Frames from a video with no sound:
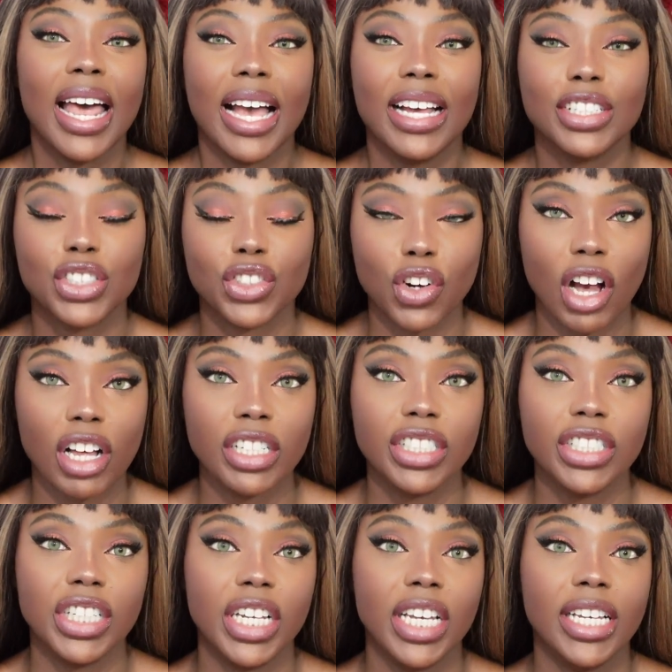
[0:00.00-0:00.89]

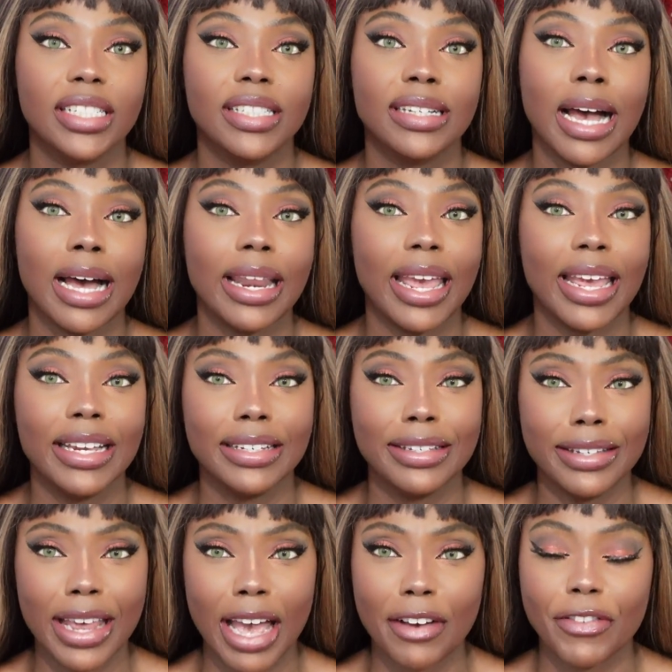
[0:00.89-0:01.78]
Astrology is not a
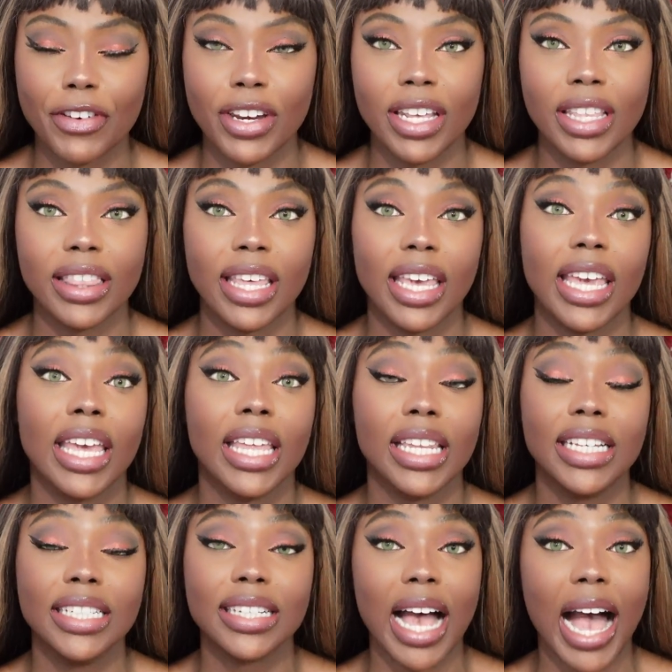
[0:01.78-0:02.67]
definite thing. At
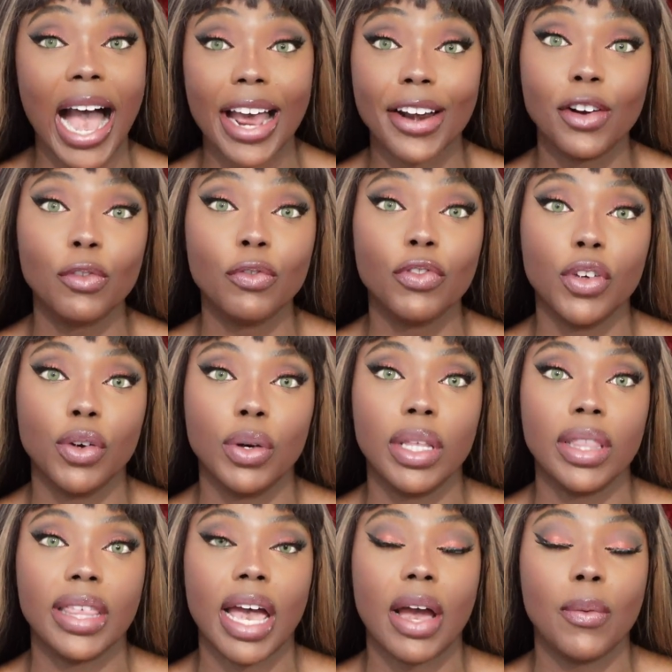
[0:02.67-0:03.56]
least I don't view
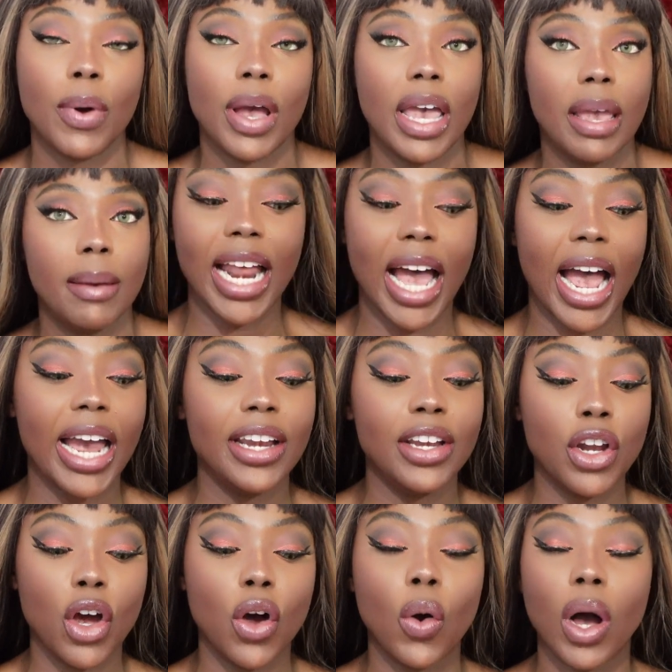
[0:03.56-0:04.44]
it that way. I
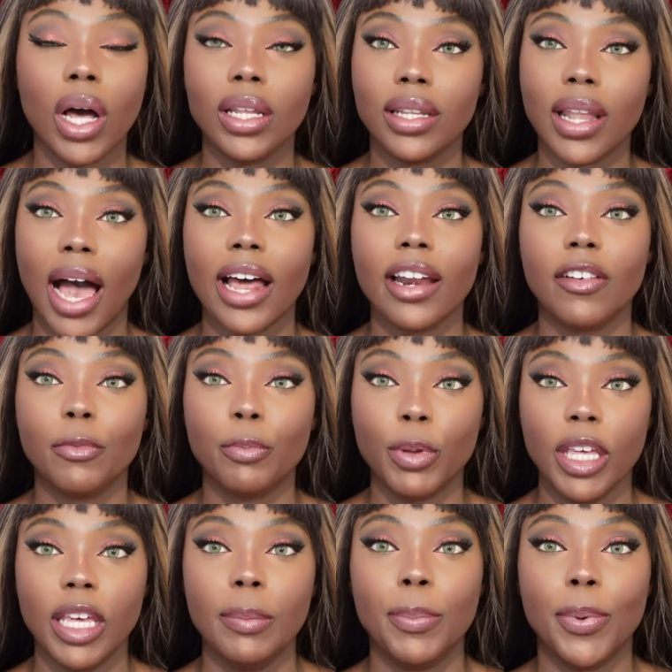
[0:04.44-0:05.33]
know a lot of
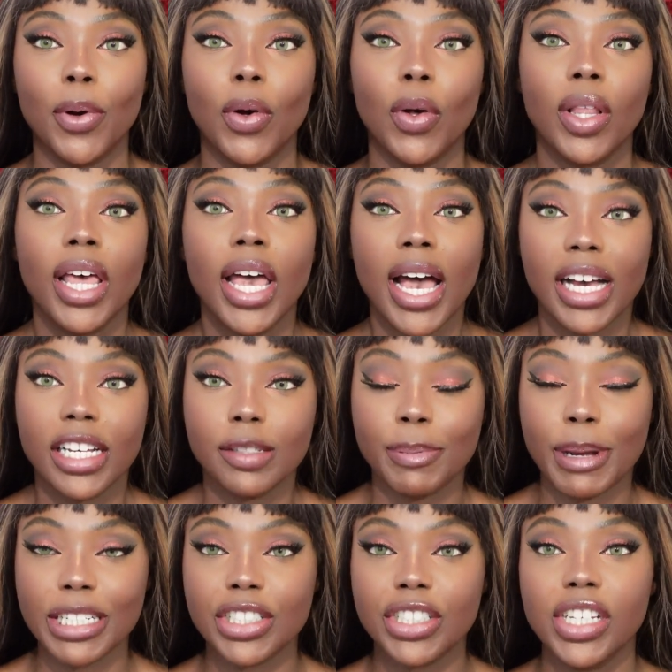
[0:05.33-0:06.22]
people,
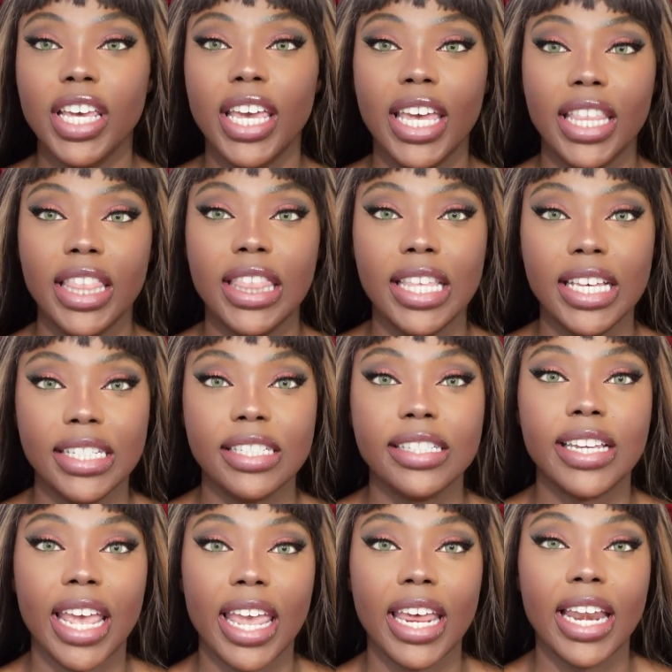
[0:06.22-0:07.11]
especially in
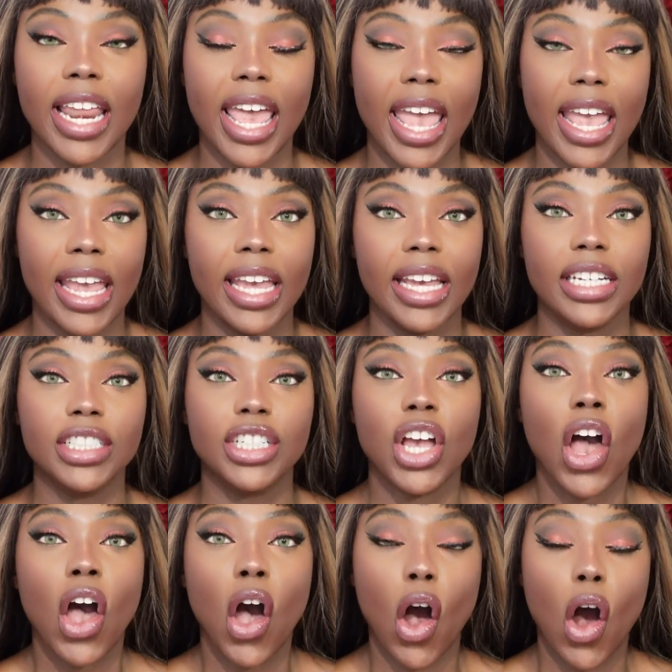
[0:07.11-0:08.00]
this day and
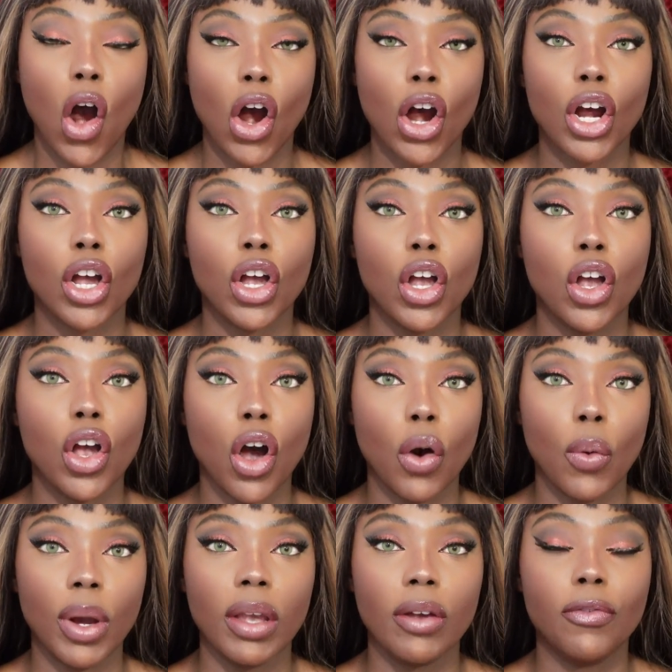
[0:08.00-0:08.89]
age, are
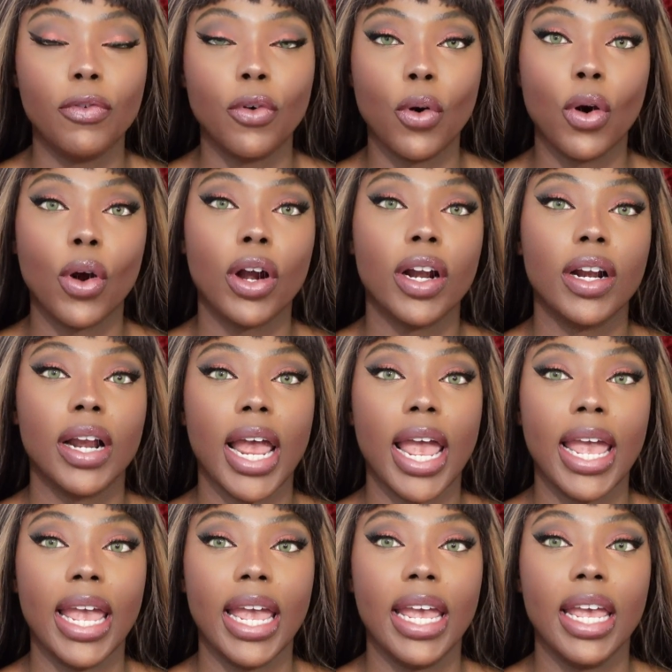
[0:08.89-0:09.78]
going for
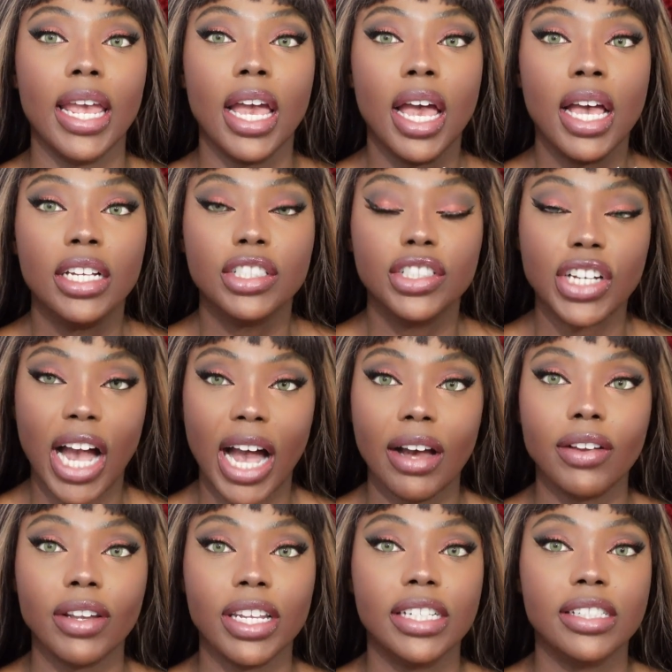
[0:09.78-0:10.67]
a
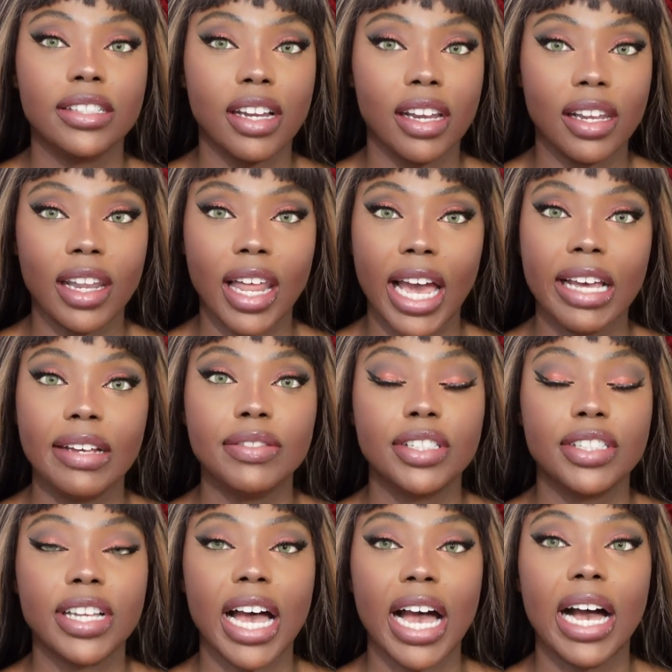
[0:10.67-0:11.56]
childless
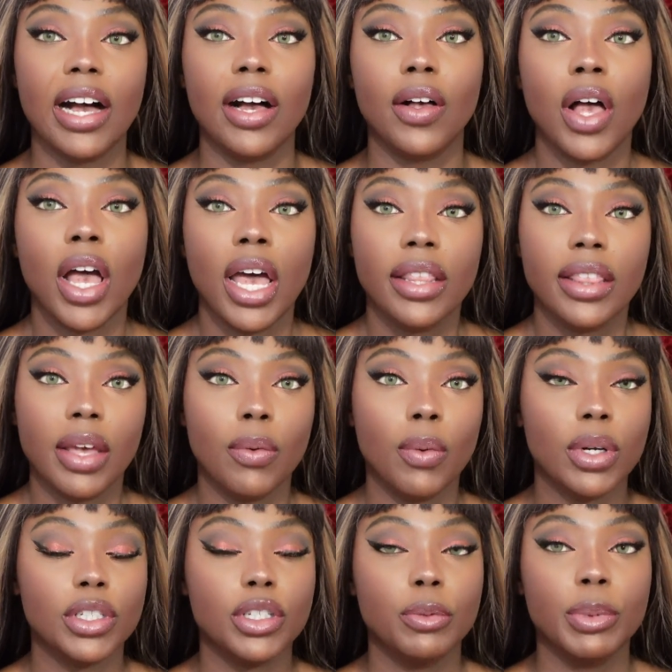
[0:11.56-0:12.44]
lifestyle. They
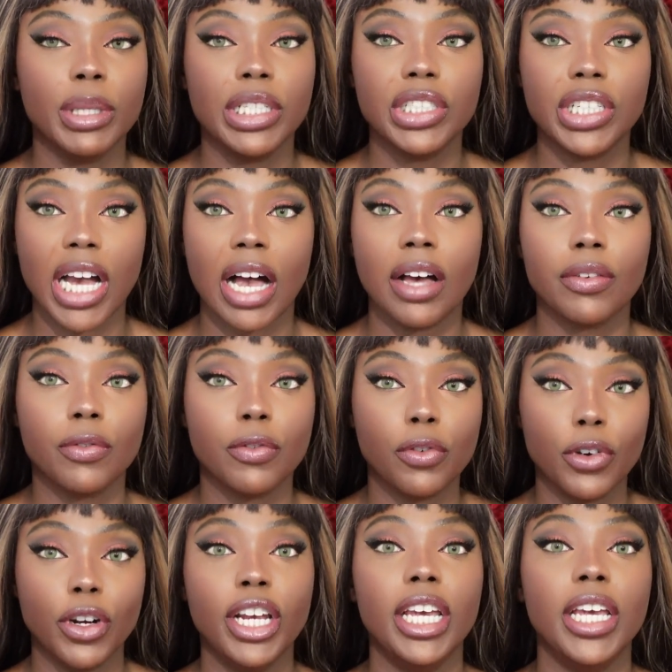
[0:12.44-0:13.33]
want to be child
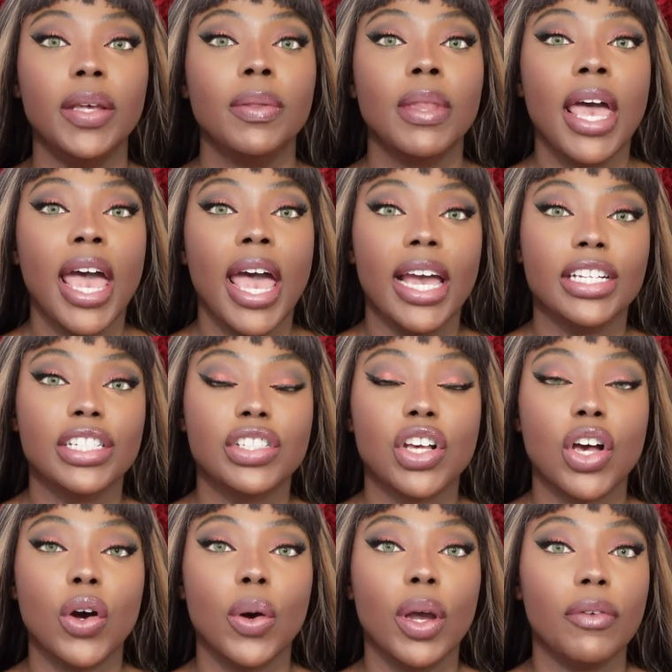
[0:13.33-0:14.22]
free. And
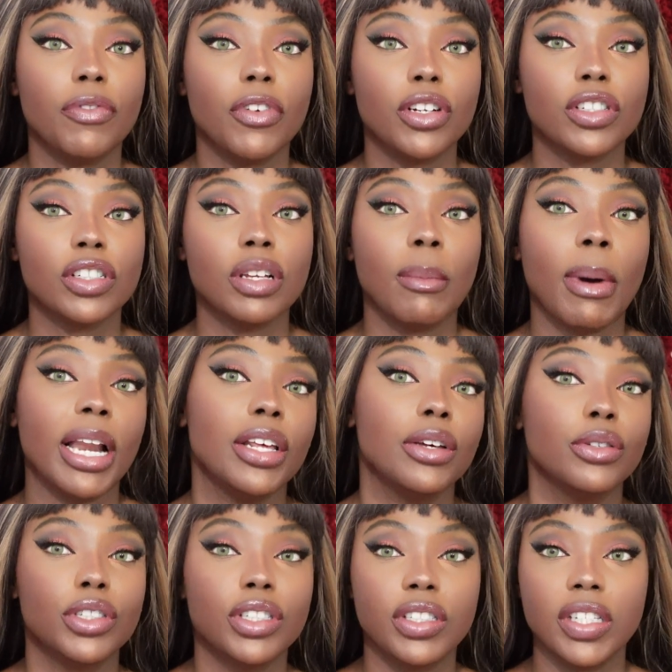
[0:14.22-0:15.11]
so if you're somebody
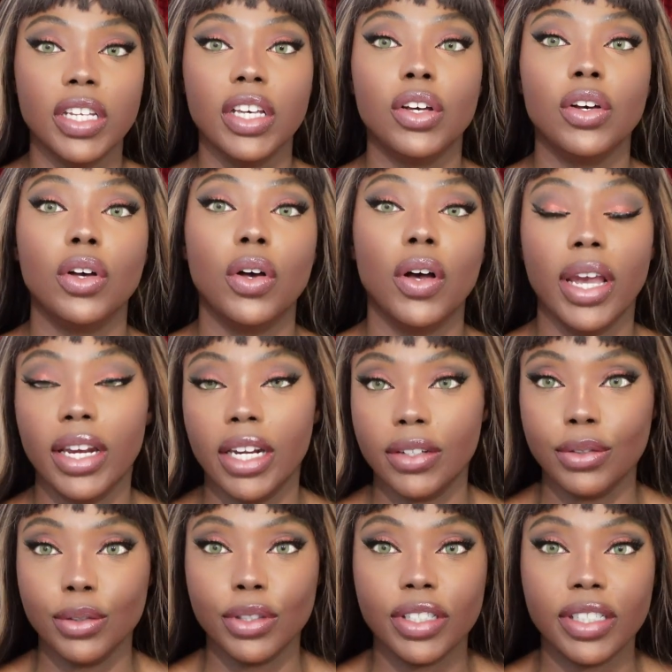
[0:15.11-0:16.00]
who's single
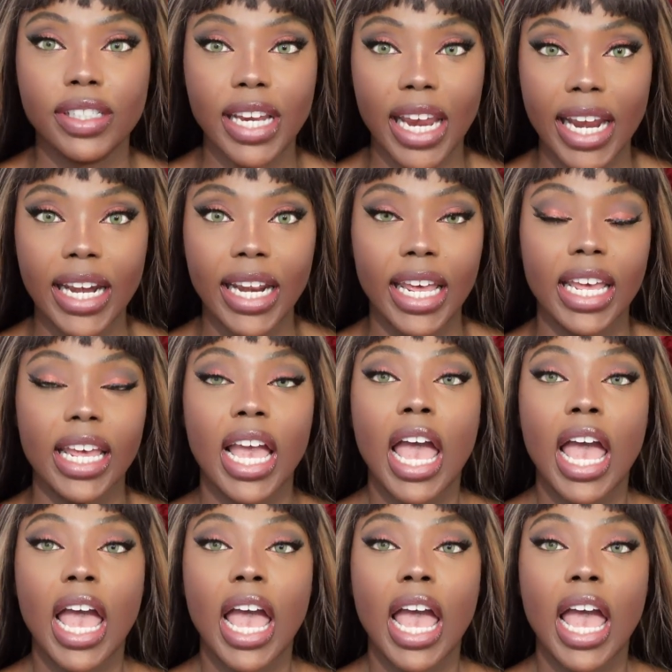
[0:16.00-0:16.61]
and who's dating,